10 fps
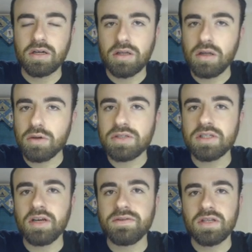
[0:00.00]

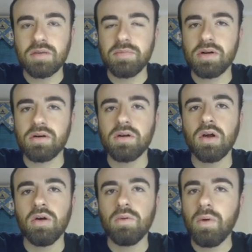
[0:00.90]
close enough to the middle
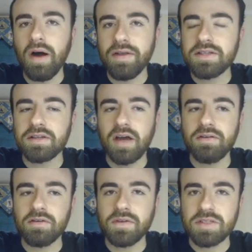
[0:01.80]
while they still
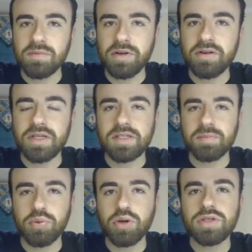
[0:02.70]
have their invincibility to
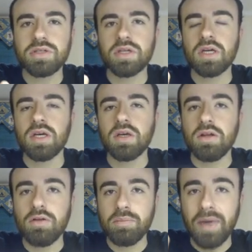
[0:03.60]
push
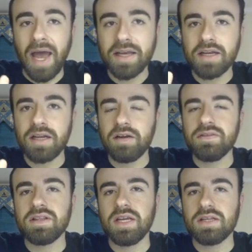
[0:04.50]
you back enough
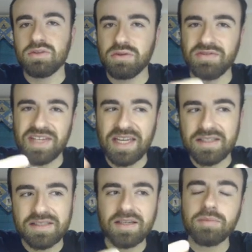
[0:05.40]
that they can sort of
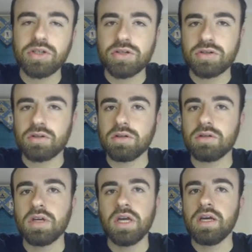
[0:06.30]
gain some
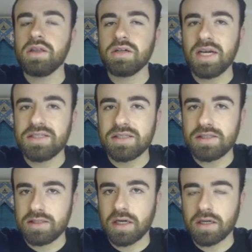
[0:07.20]
control and they're not
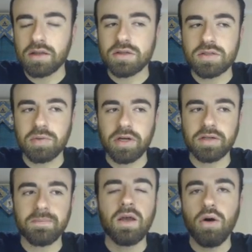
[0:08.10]
just stuck in their
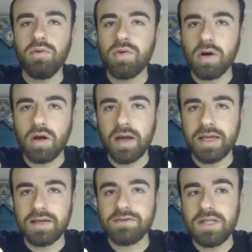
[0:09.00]
spawn. Overall, I
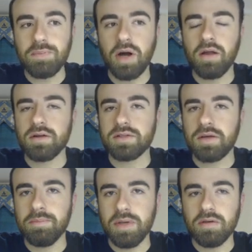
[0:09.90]
give Deep Hollows
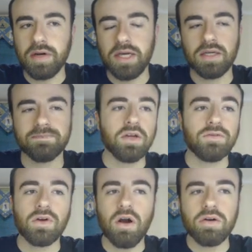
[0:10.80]
a B rating.
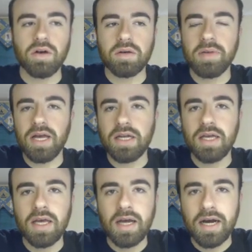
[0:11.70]
For Hard Rock Mine,
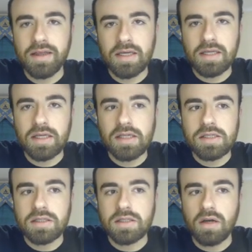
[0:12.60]
I think
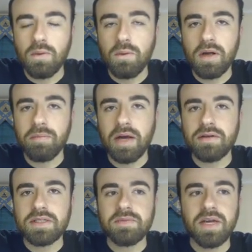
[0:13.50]
it's a well
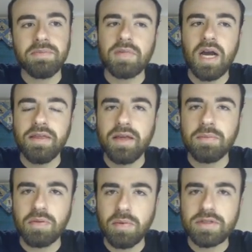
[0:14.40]
balanced map. I think
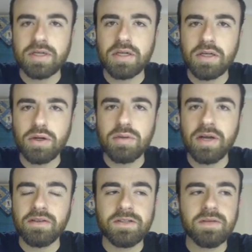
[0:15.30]
it promotes a good
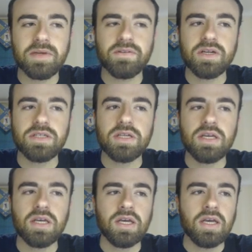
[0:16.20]
amount of team
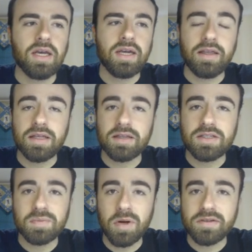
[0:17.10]
diversity, and I think
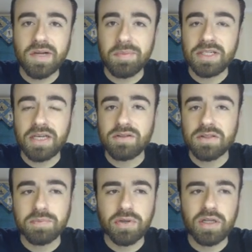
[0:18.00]
the spawn trap
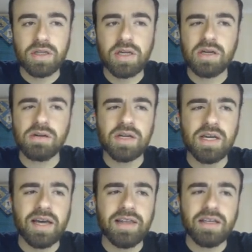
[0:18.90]
potential is pretty low.
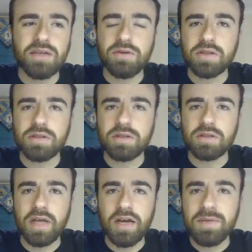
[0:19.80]
I think you
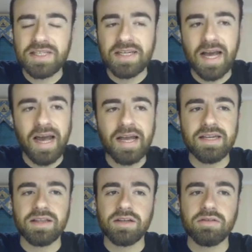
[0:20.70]
can enemies can
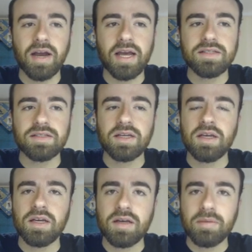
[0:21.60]
hide in the grass
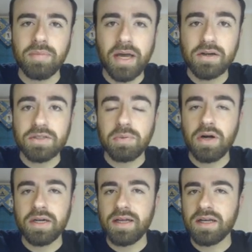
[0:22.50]
by your
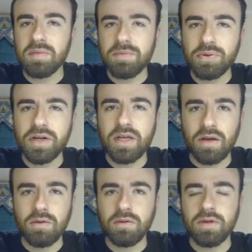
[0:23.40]
spawn, and that can be pretty
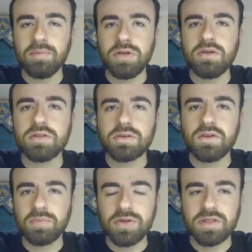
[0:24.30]
annoying, but you can
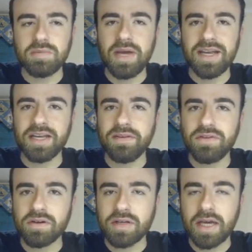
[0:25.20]
sort of push them back, and
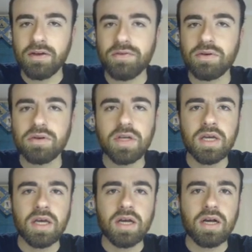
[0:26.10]
if you're careful,
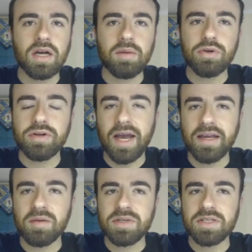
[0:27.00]
um, you're
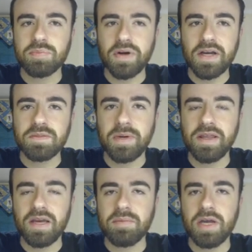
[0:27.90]
not going to be surprised by
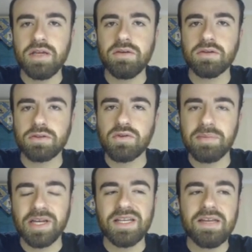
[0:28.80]
them, and you can sort
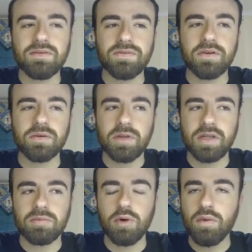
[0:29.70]
of be on even footing with
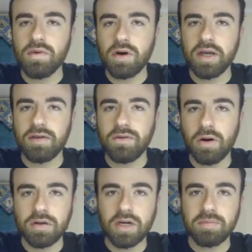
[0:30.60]
them. Overall, I give
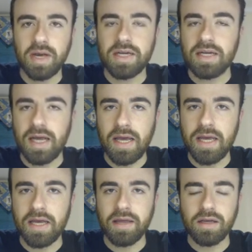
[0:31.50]
Hard Rock Mine an
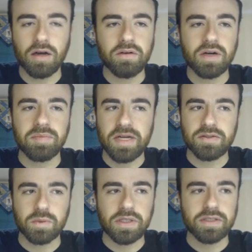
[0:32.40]
A. I think Hard Rock Mine
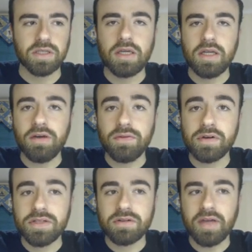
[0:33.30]
is well done. And now for
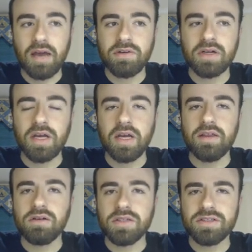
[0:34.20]
Crystal Cavern, I
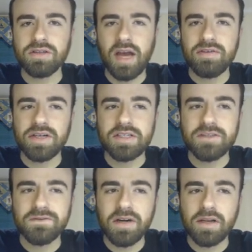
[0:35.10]
think Crystal Cavern
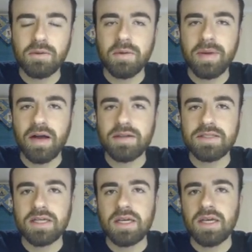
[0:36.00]
is fairly well
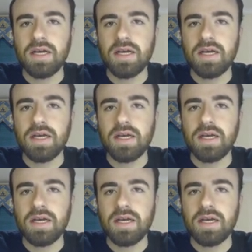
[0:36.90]
balanced.